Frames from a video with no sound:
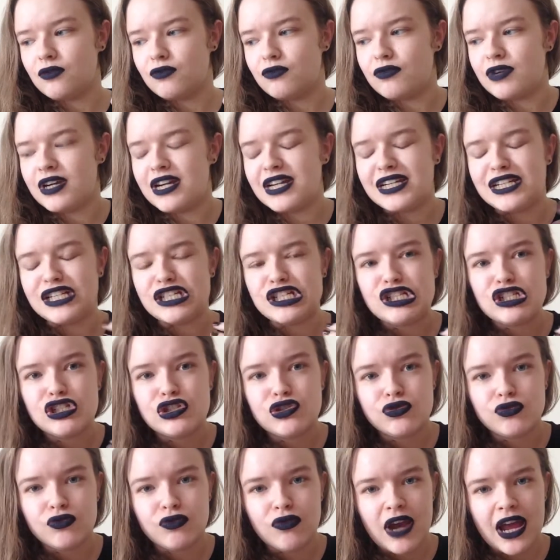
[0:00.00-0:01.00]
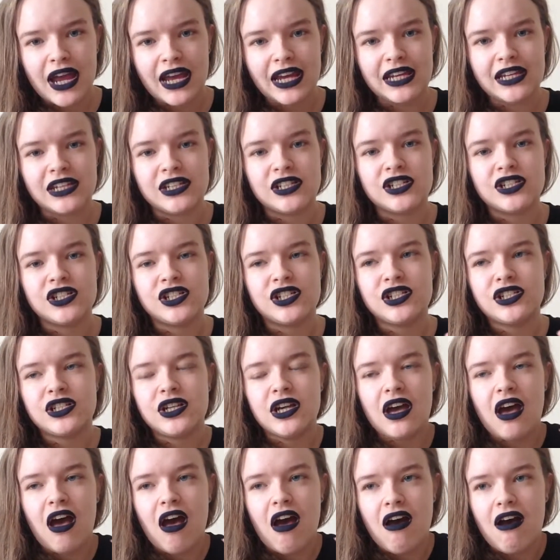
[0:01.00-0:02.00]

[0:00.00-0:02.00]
really strange